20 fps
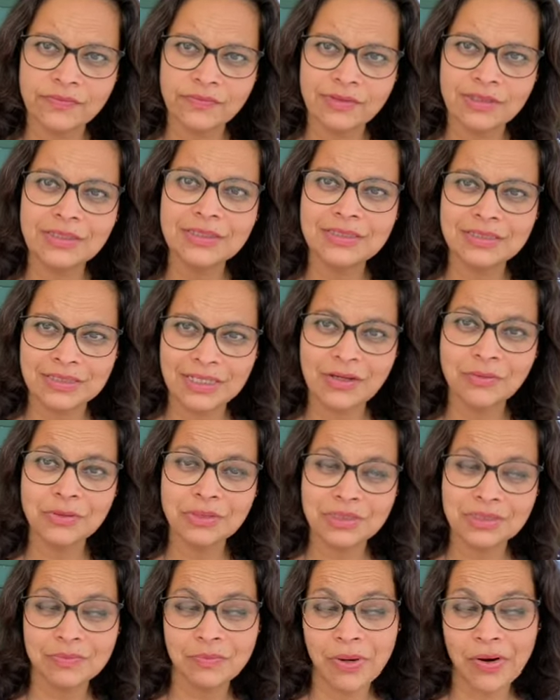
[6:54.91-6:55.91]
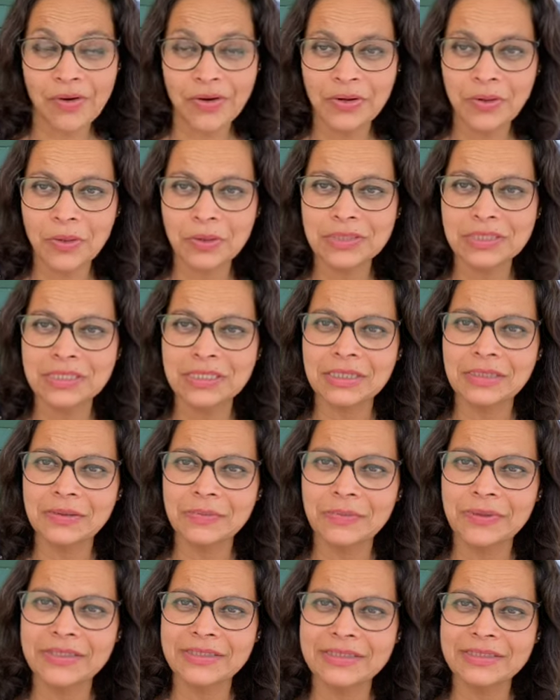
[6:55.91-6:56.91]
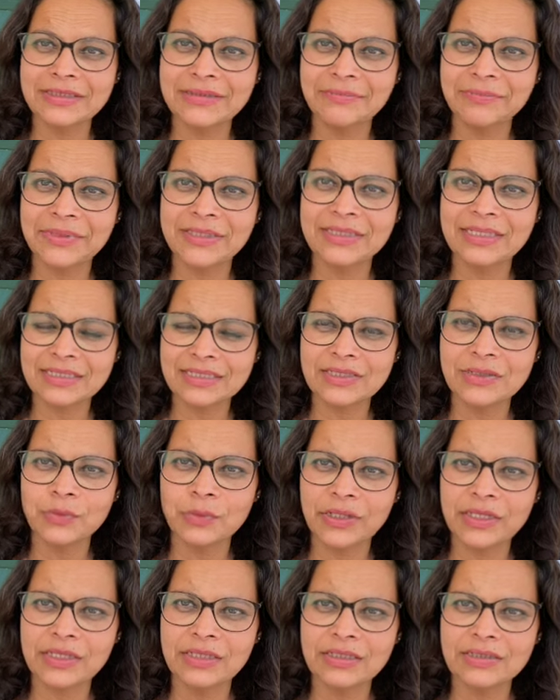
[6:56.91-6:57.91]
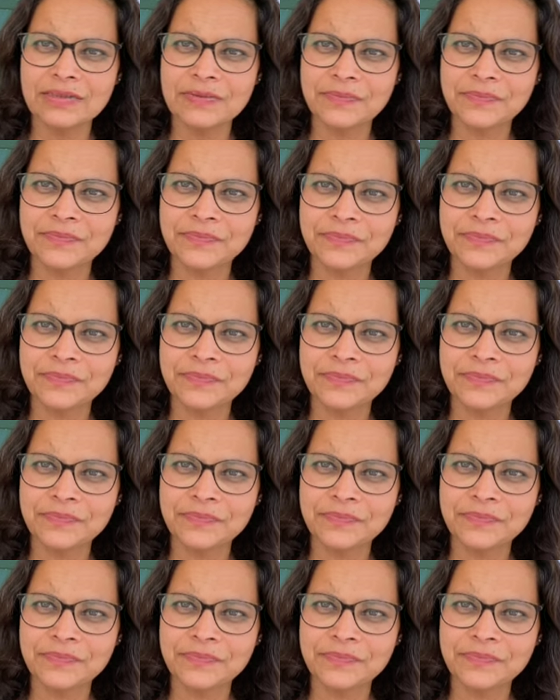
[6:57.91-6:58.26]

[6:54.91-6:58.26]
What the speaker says: It sounds paradoxical, but that's the way it is.